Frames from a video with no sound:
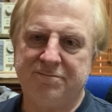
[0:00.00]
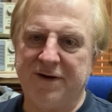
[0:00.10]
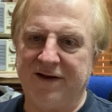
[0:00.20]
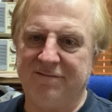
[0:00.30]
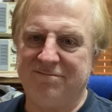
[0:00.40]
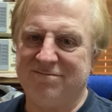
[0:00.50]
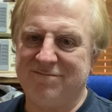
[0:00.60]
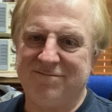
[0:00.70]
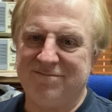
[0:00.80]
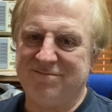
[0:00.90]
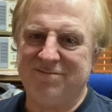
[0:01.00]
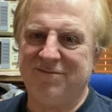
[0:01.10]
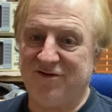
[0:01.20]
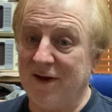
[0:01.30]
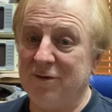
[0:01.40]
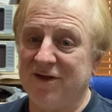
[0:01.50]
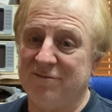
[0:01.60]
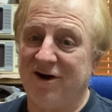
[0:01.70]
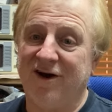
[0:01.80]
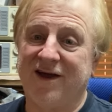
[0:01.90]
but some of them
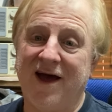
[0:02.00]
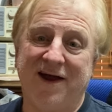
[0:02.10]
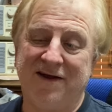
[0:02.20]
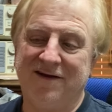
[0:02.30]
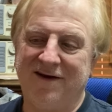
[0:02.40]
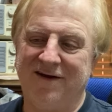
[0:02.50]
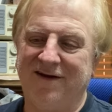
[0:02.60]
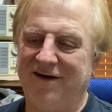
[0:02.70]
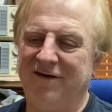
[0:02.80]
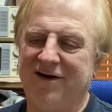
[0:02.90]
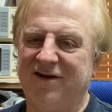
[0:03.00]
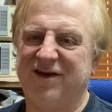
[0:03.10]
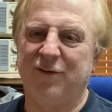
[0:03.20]
are okay. I'm not going to say